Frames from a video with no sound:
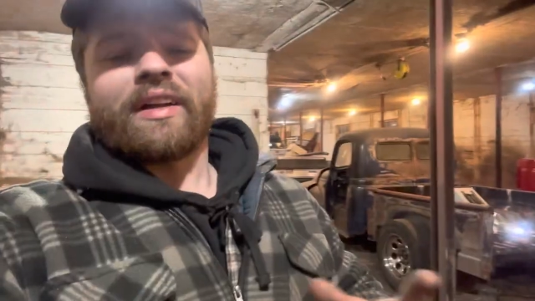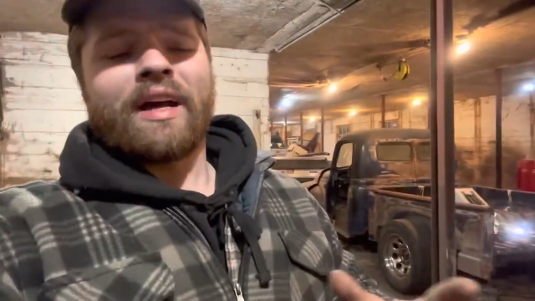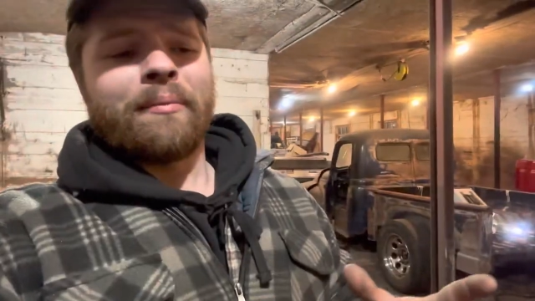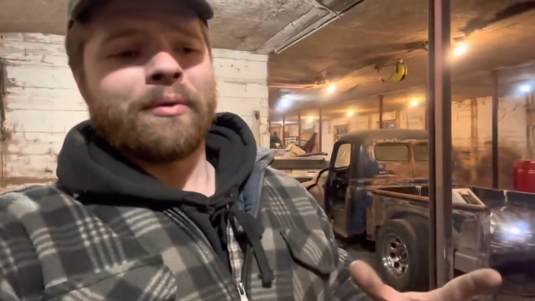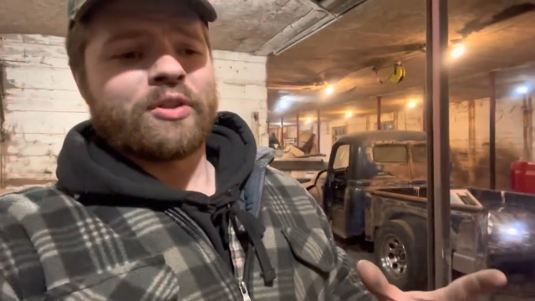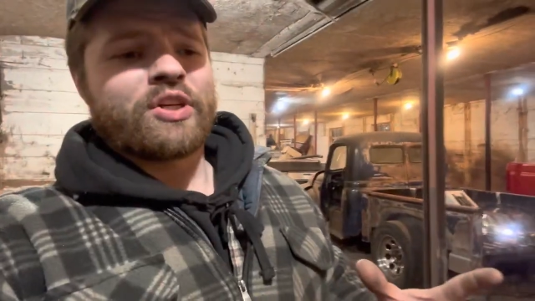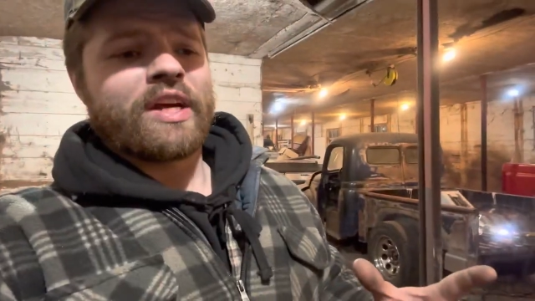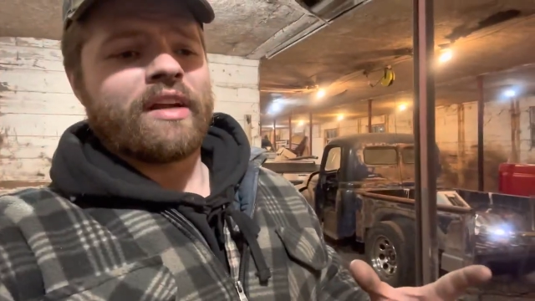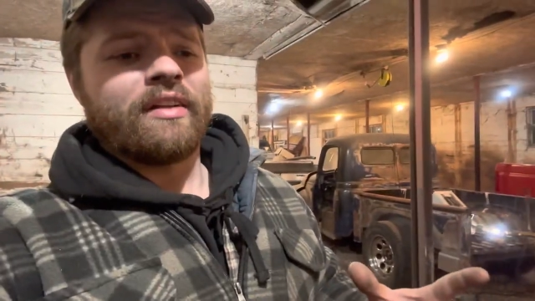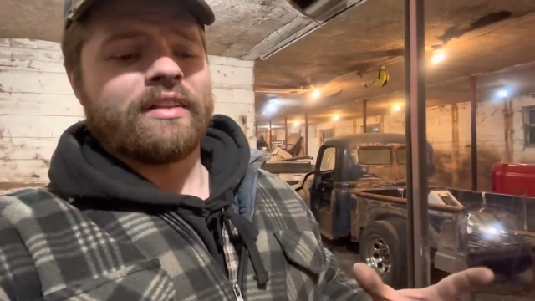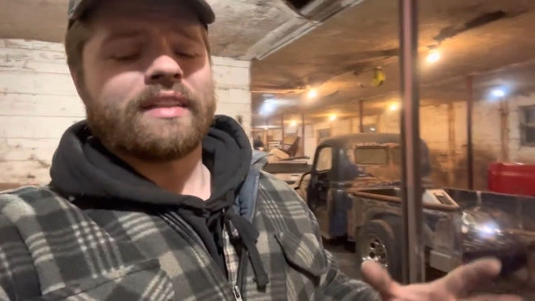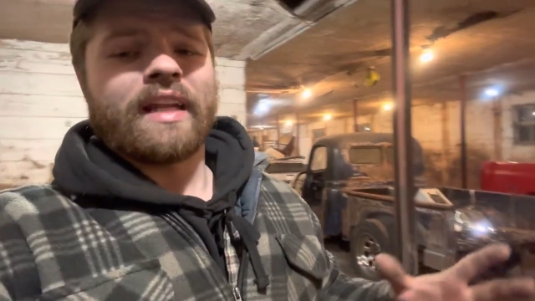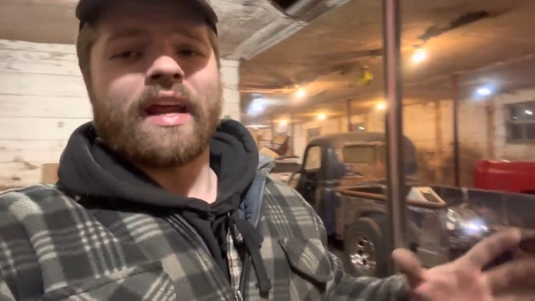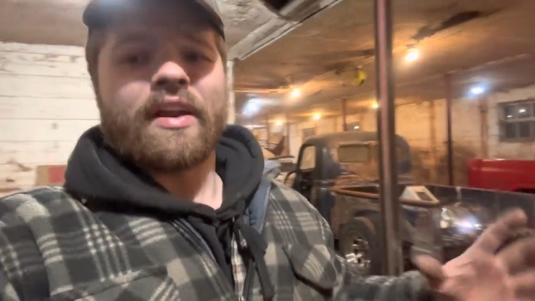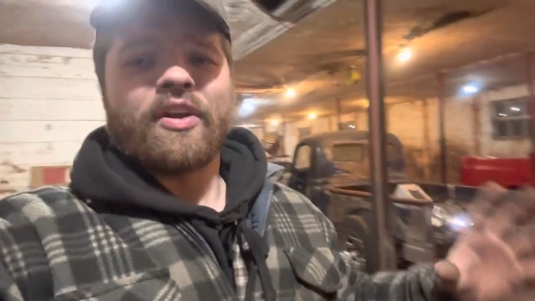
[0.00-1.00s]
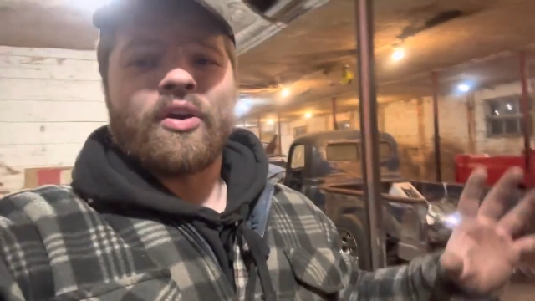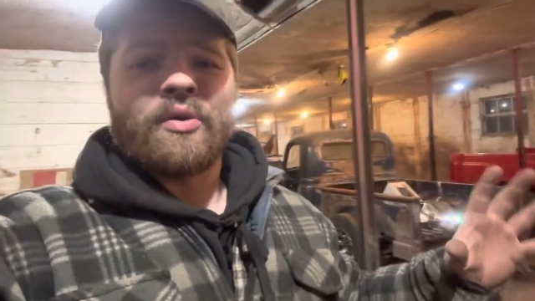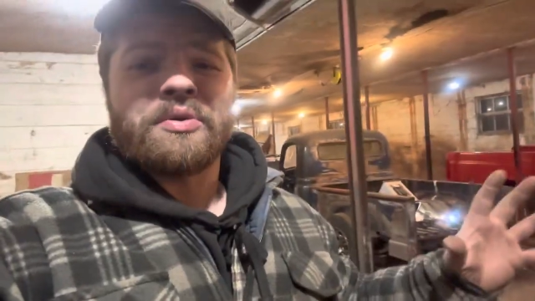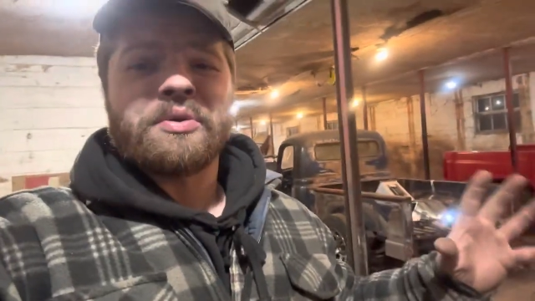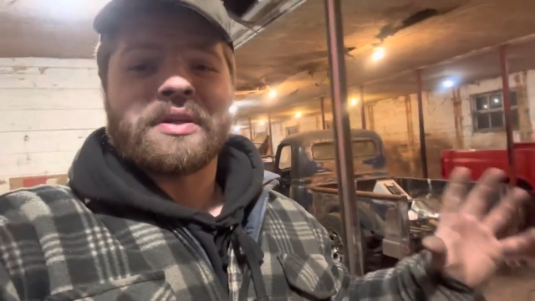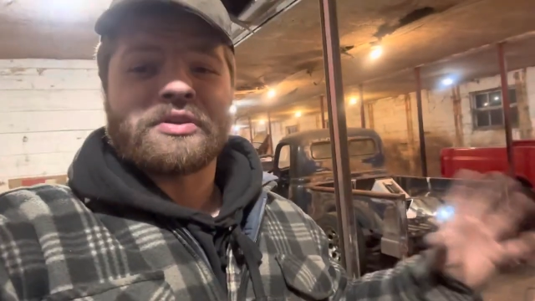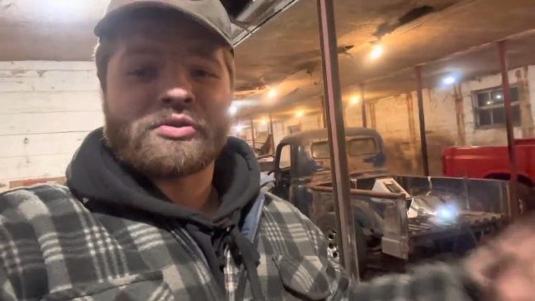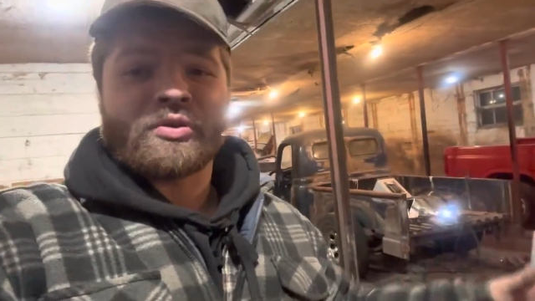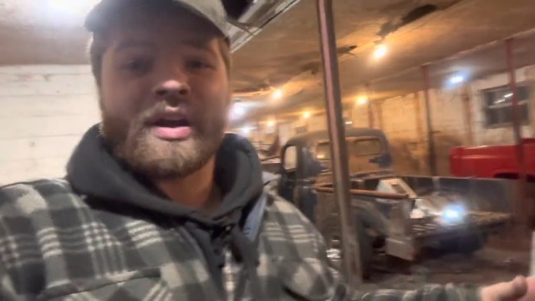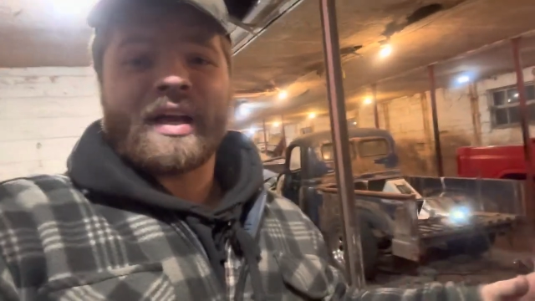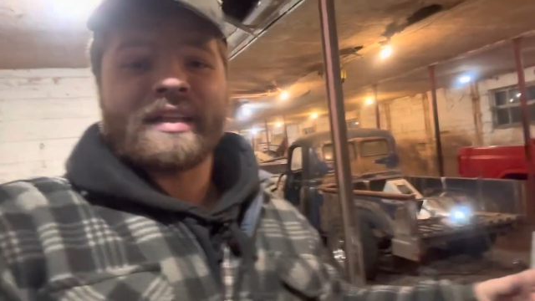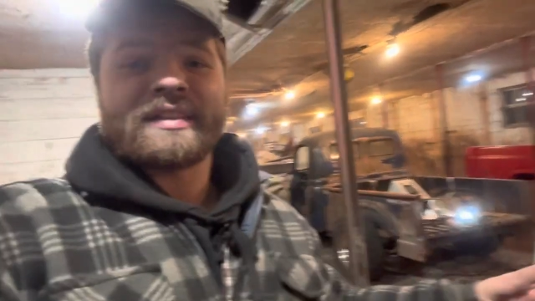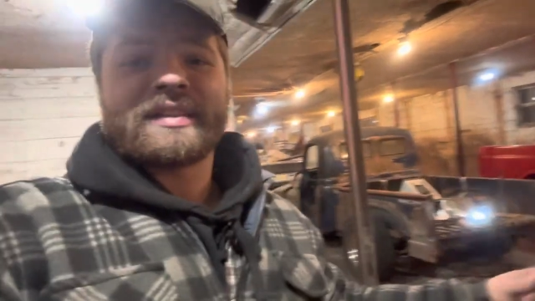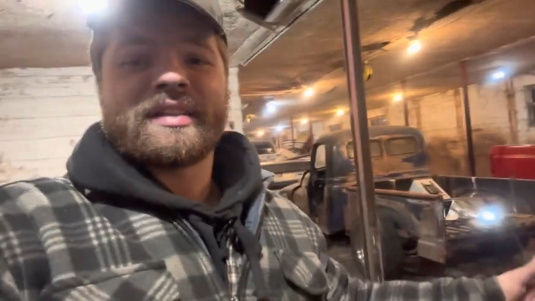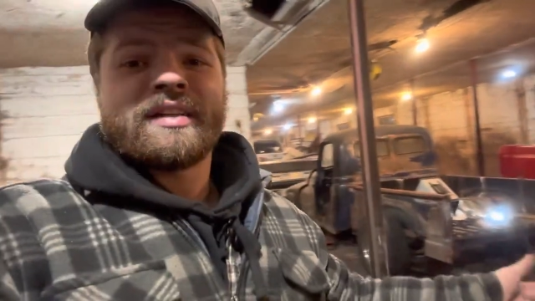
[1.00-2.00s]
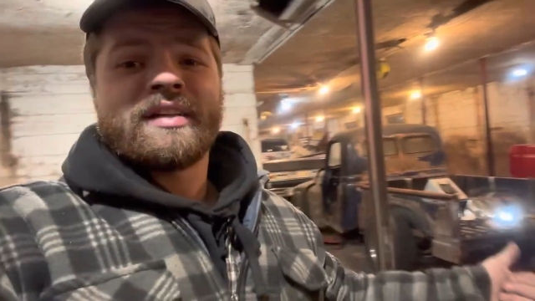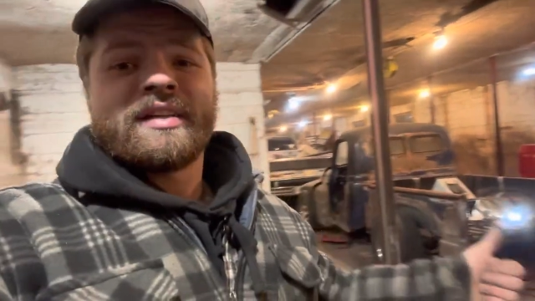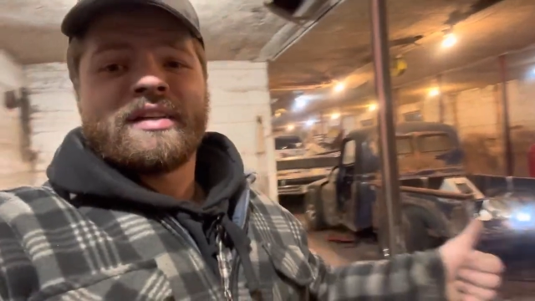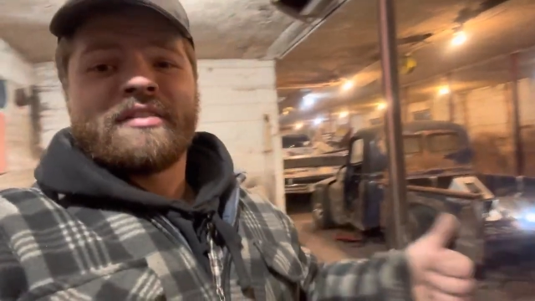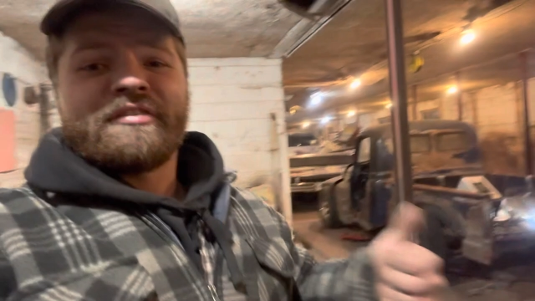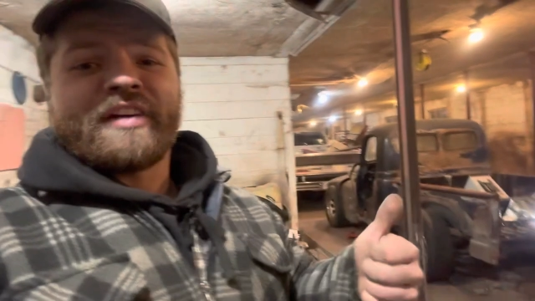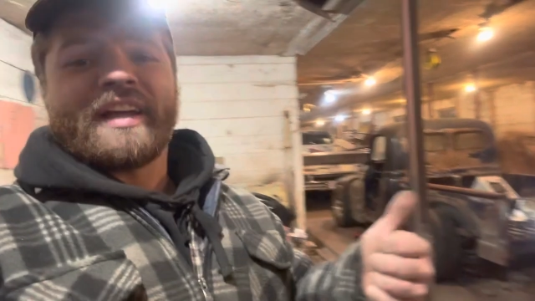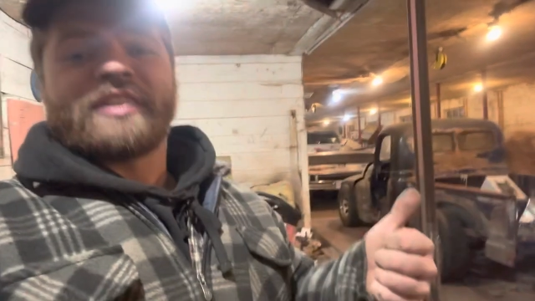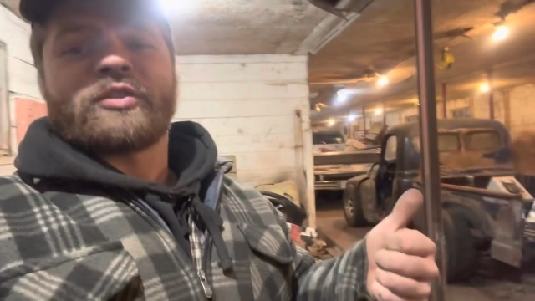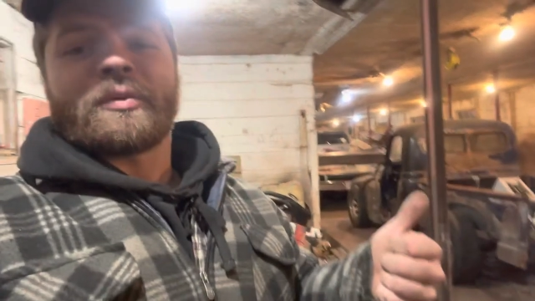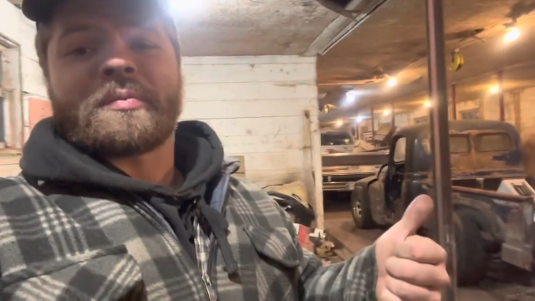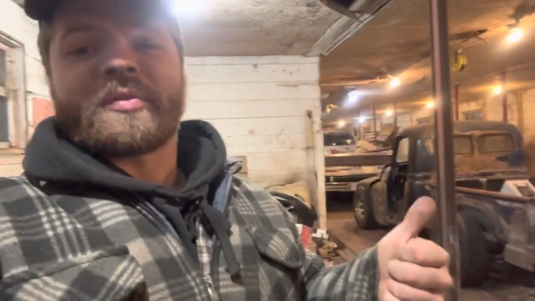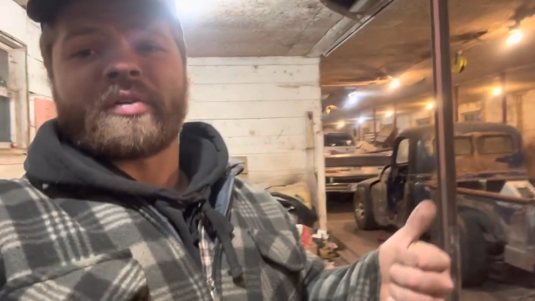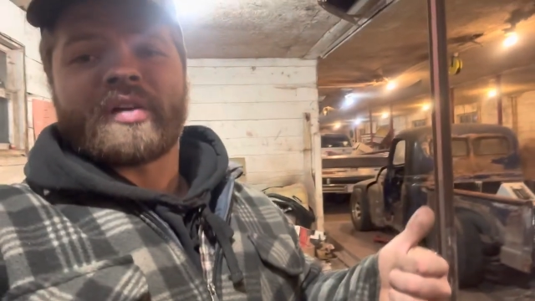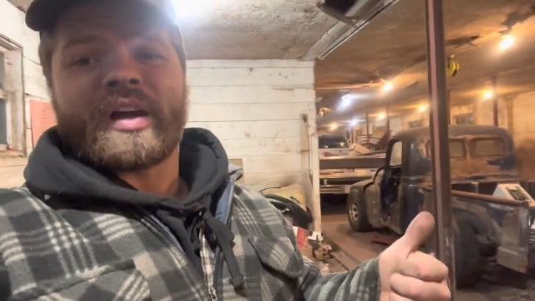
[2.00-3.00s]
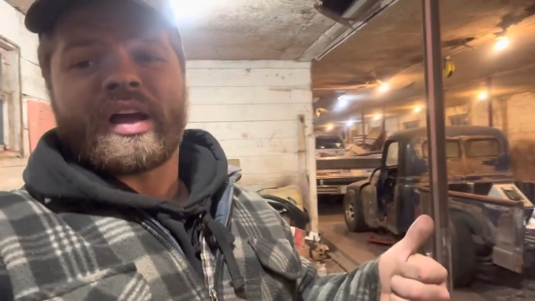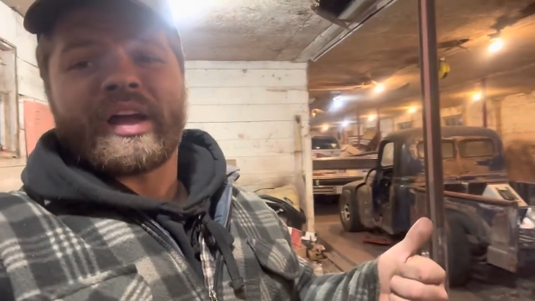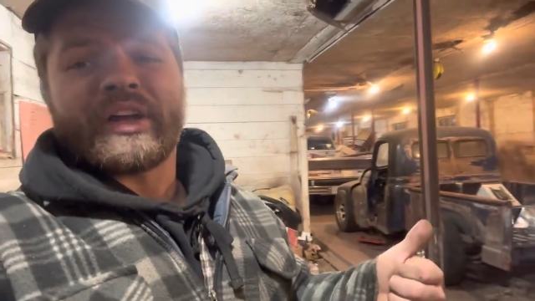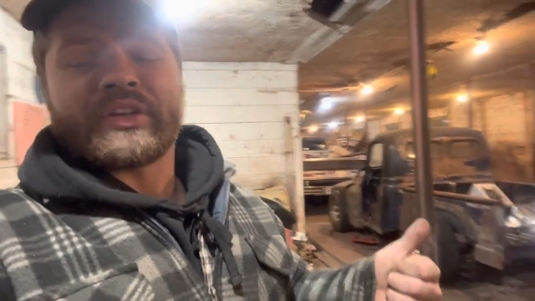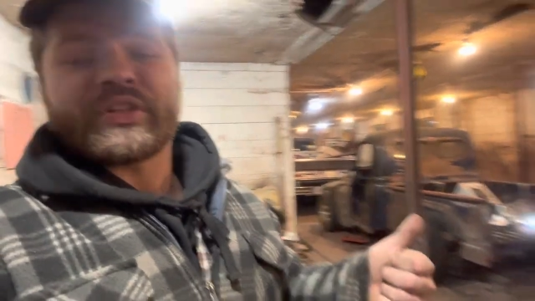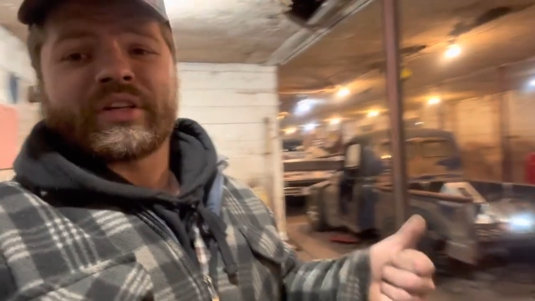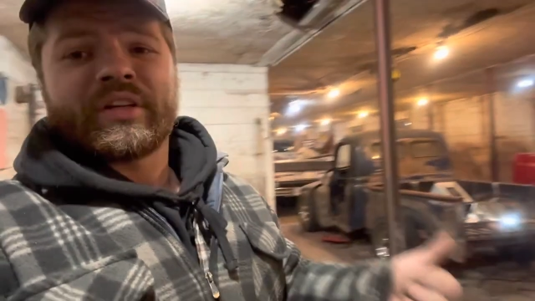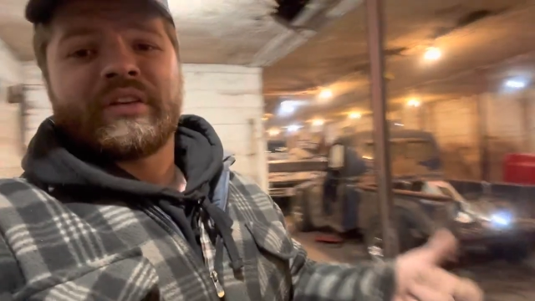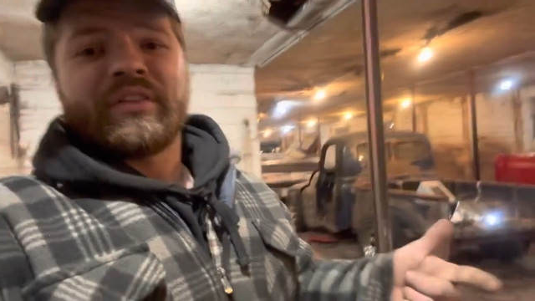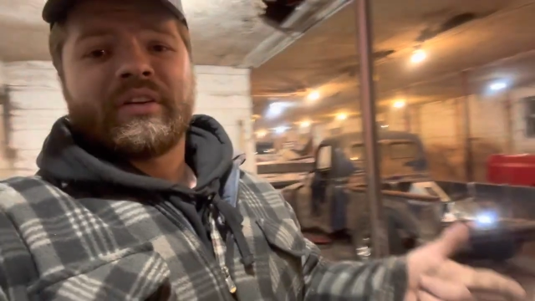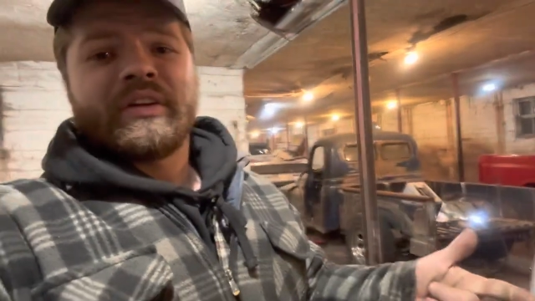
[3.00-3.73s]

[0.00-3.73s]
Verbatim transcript: couple channels that I know you can trust, Vice Grip Garage,